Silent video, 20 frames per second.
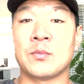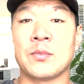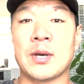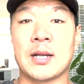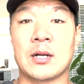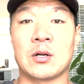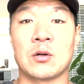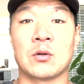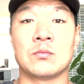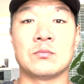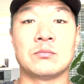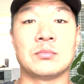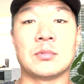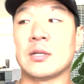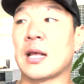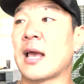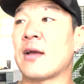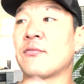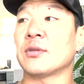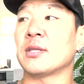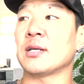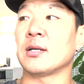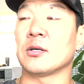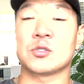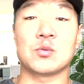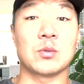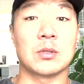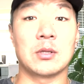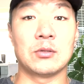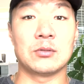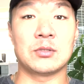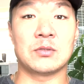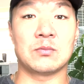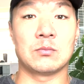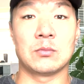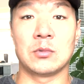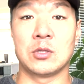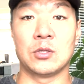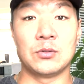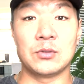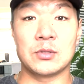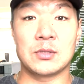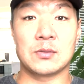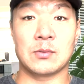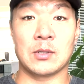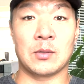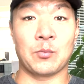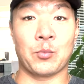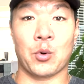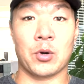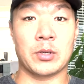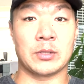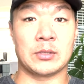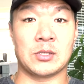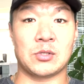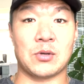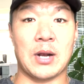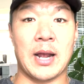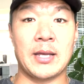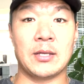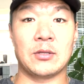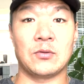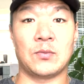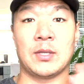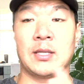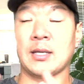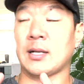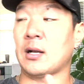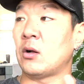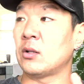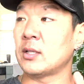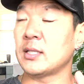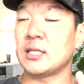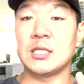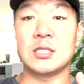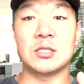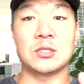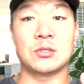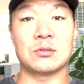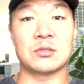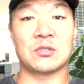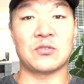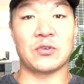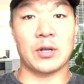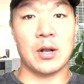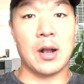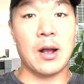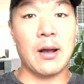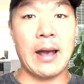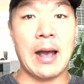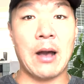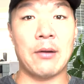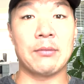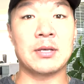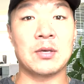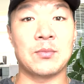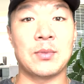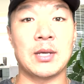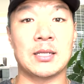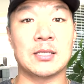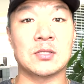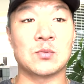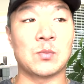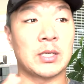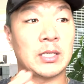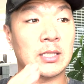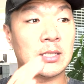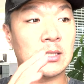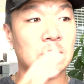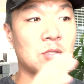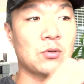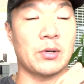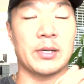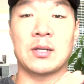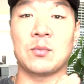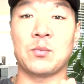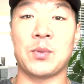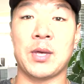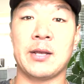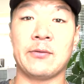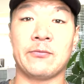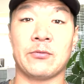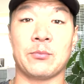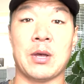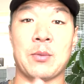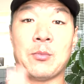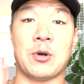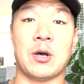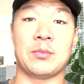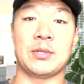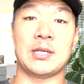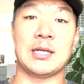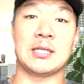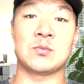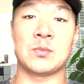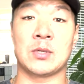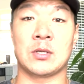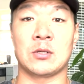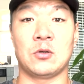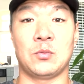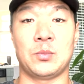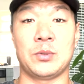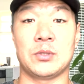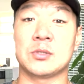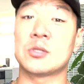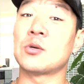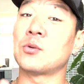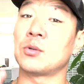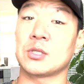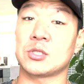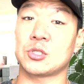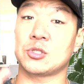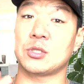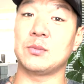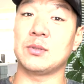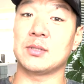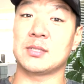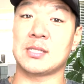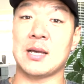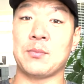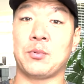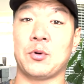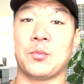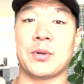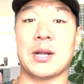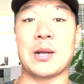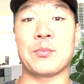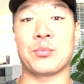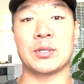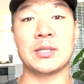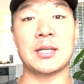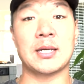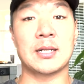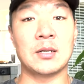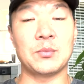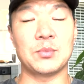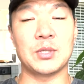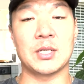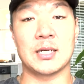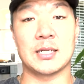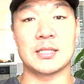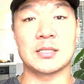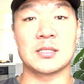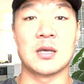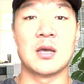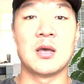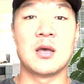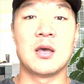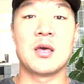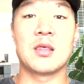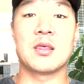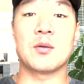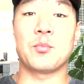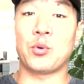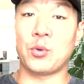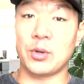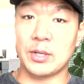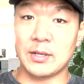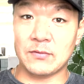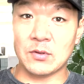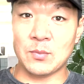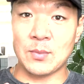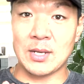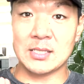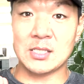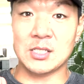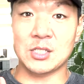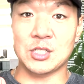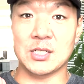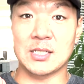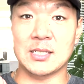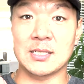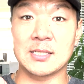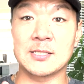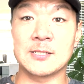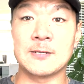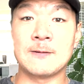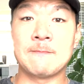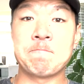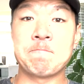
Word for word: matter. Everything else would lose lose importance, right? You'd be like, all I need to do is figure out how I can make this money so I can pay for my mom and dad's medical bill. So an extreme example, but I bring that up because the point of the message is,